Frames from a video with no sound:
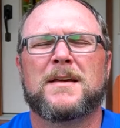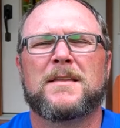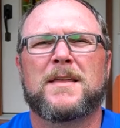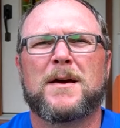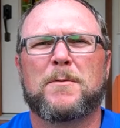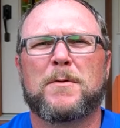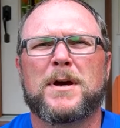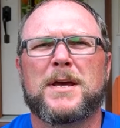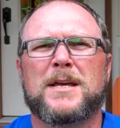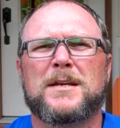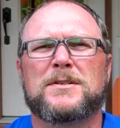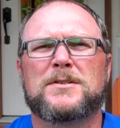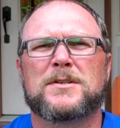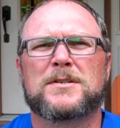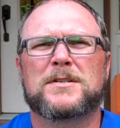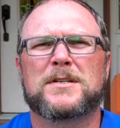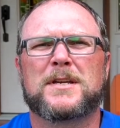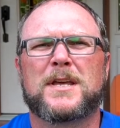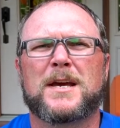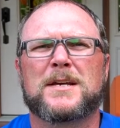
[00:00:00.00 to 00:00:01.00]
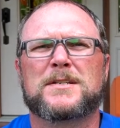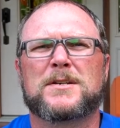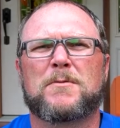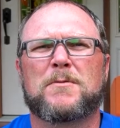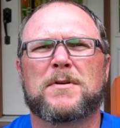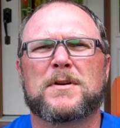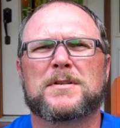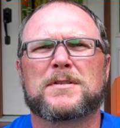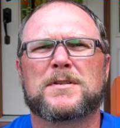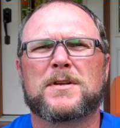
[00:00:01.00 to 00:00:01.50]
That way, just in case I
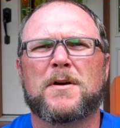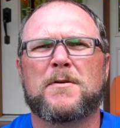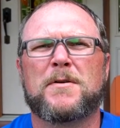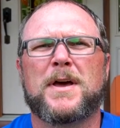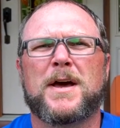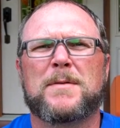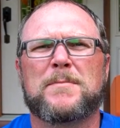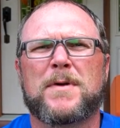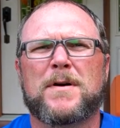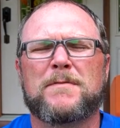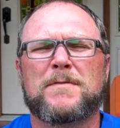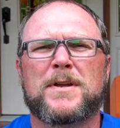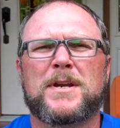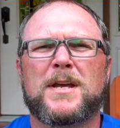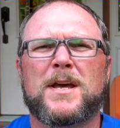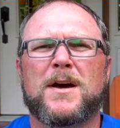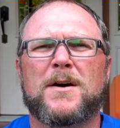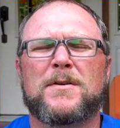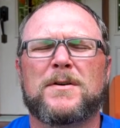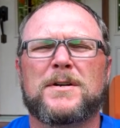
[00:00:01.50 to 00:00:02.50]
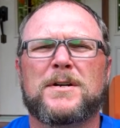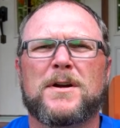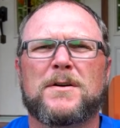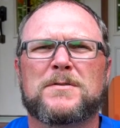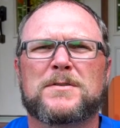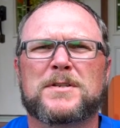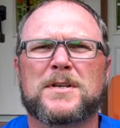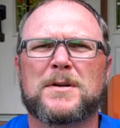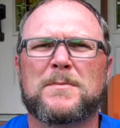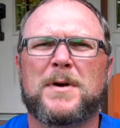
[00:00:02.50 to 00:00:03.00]
want to slow down my video, and
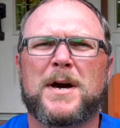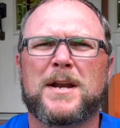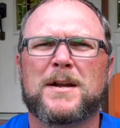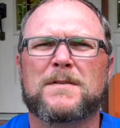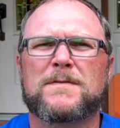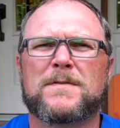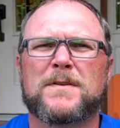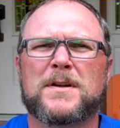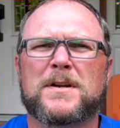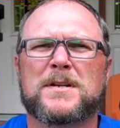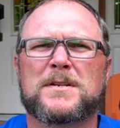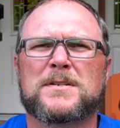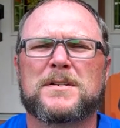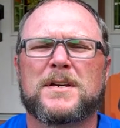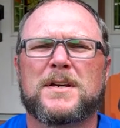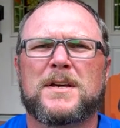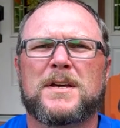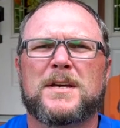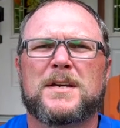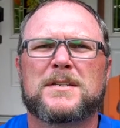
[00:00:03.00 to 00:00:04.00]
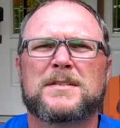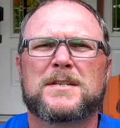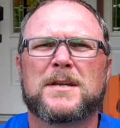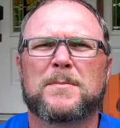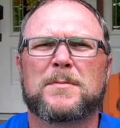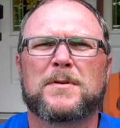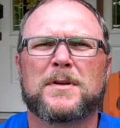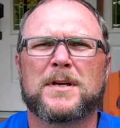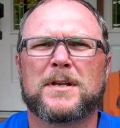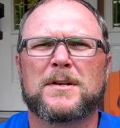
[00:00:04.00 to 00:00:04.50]
cinematic footage is
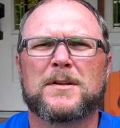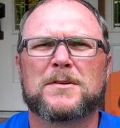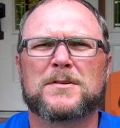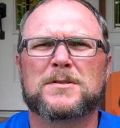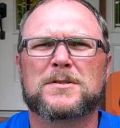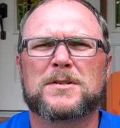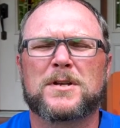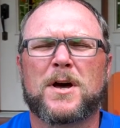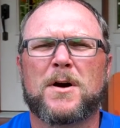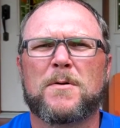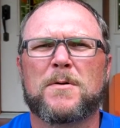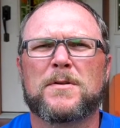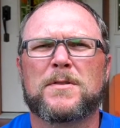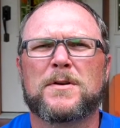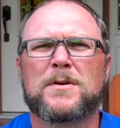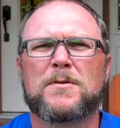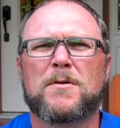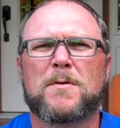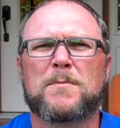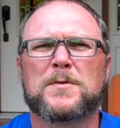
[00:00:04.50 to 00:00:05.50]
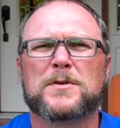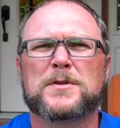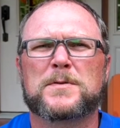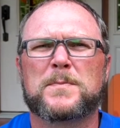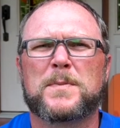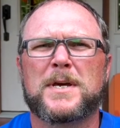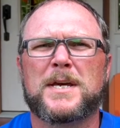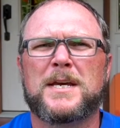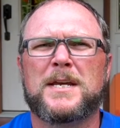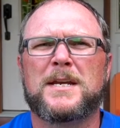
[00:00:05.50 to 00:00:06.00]
typically a little slower than normal
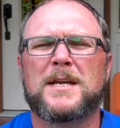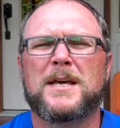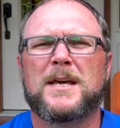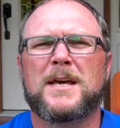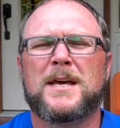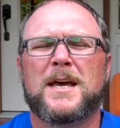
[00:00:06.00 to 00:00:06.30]
speed,